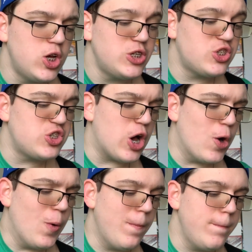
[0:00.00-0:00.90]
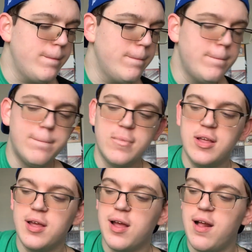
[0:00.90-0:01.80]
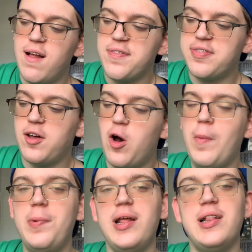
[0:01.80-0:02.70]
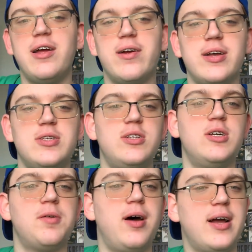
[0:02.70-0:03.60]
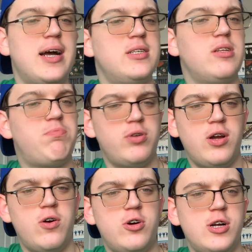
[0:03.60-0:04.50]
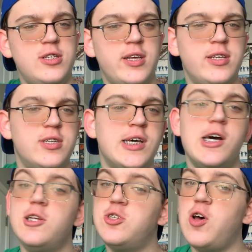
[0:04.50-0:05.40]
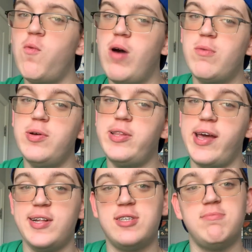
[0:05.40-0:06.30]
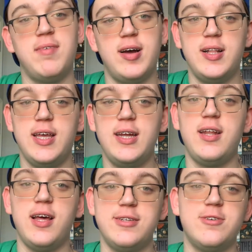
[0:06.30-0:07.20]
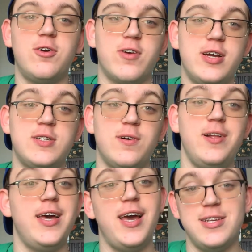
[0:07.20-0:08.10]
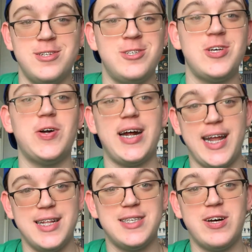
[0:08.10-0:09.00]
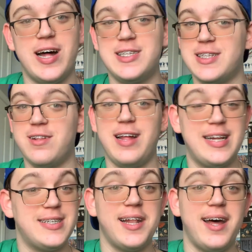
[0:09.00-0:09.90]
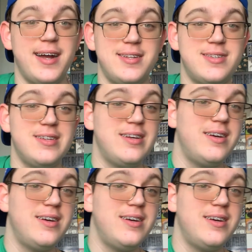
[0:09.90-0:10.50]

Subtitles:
So the opening lyrics to, I guess, the pre-chorus is, "So when we dance, my lead, it ain't so graceful, isn't so, not ain't so." That's the lines.